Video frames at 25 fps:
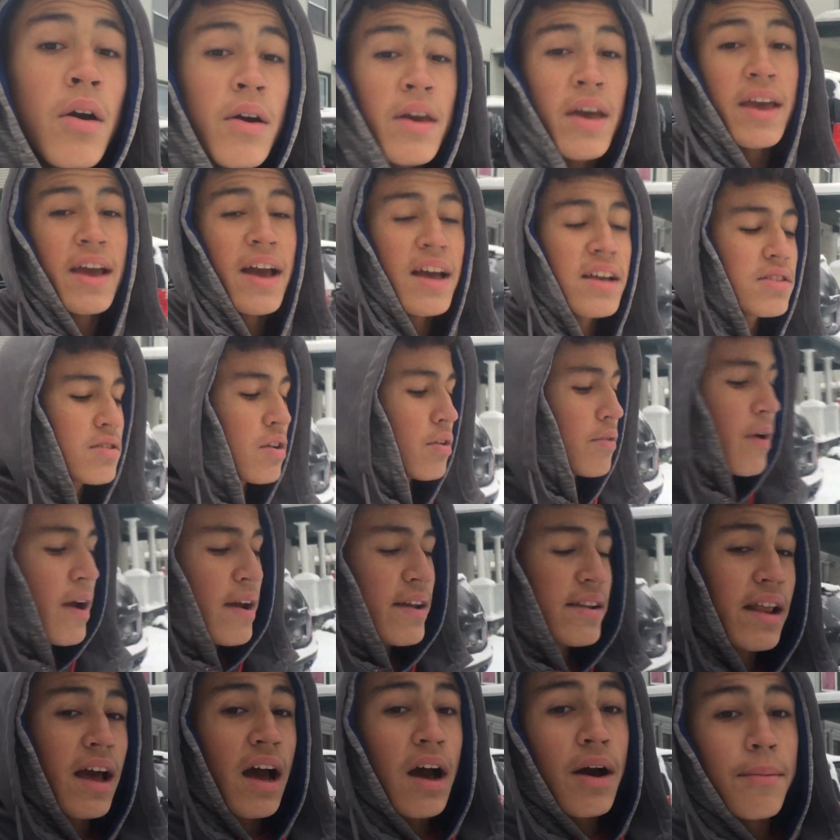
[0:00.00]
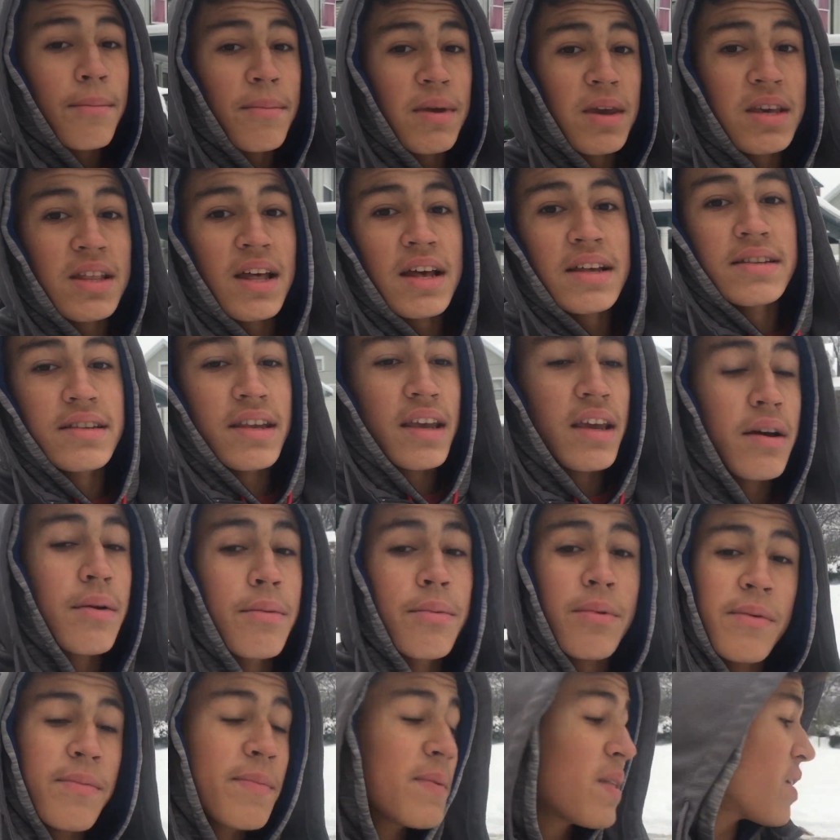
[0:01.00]
Okay guys, so right now me and
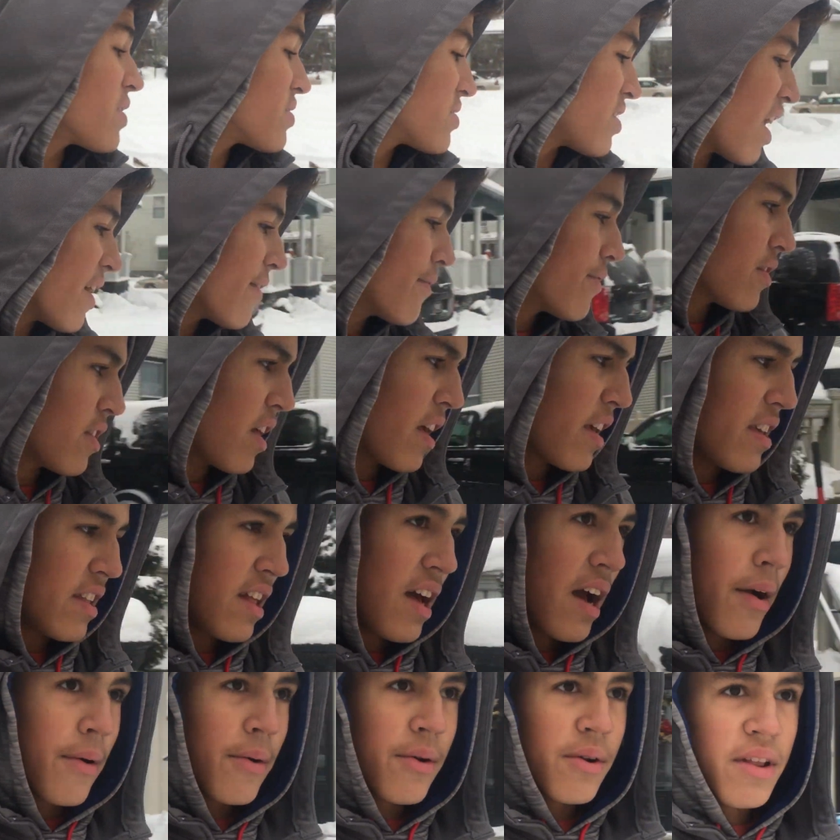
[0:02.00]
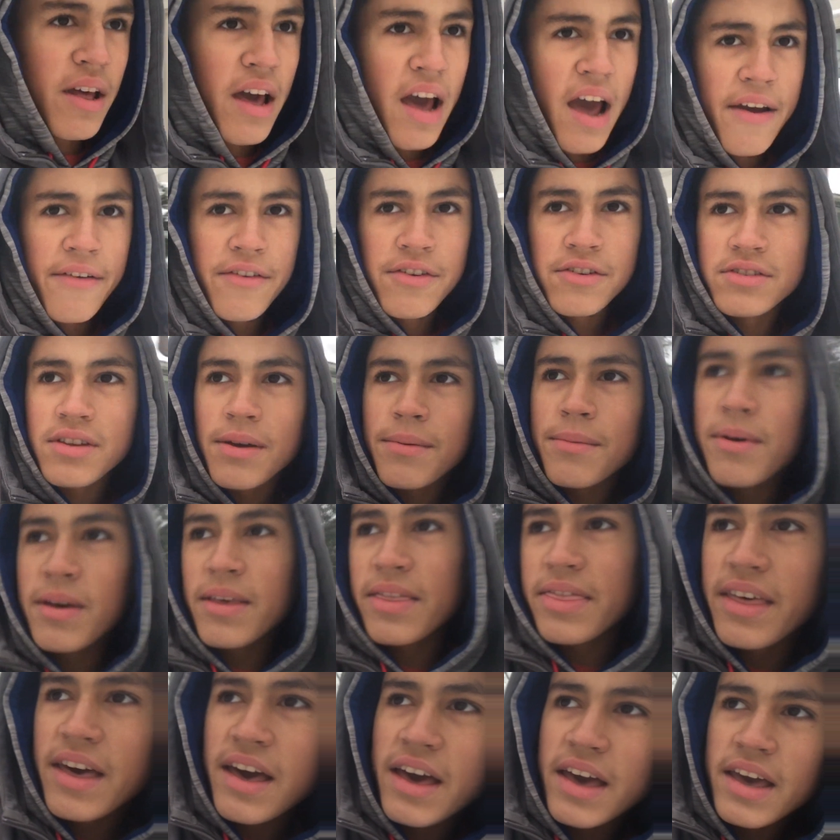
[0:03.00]
Izaiah, we've been outside for like an hour and a half or something
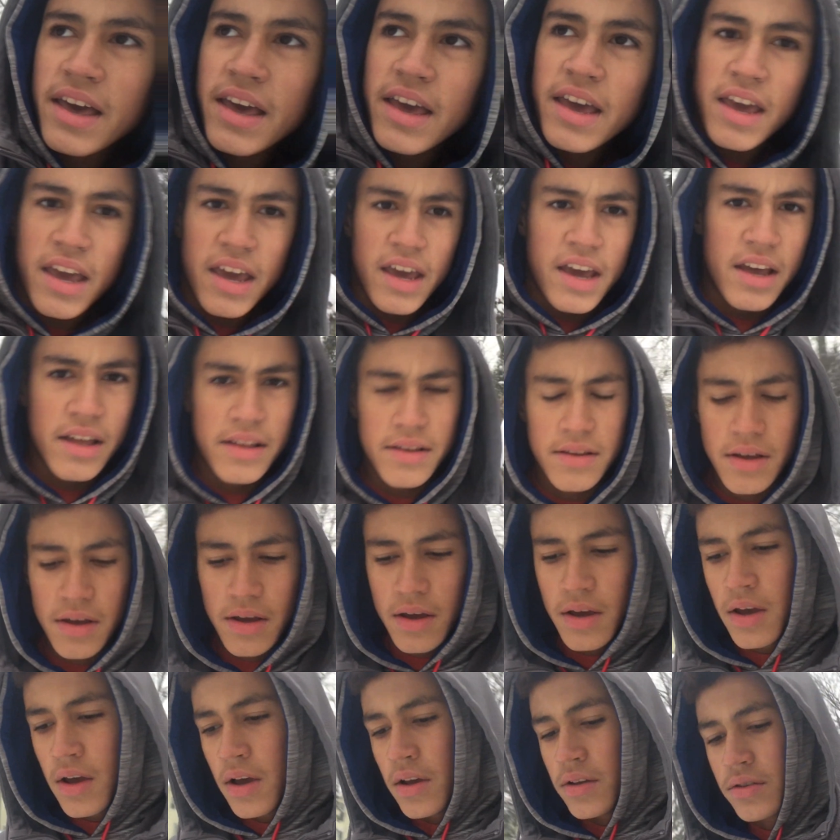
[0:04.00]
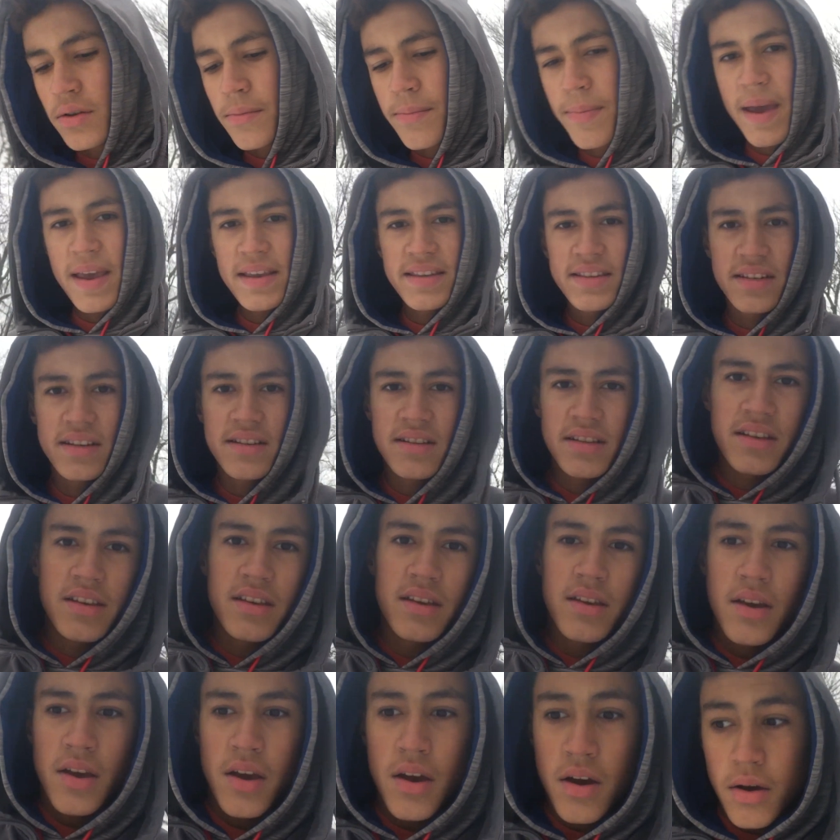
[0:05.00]
like that, and so
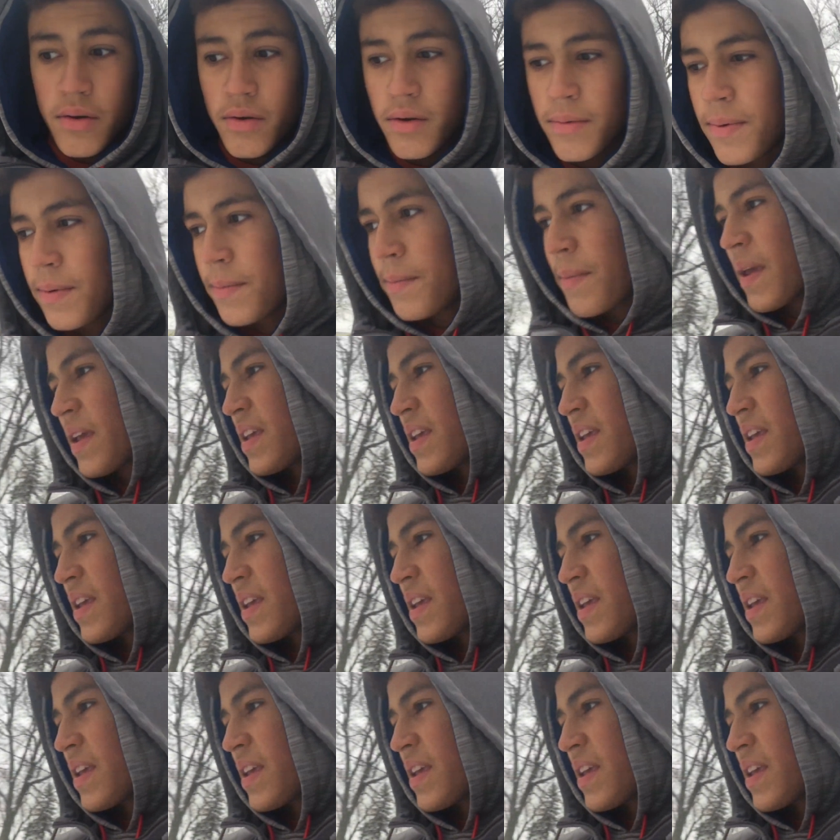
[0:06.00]
basically we've been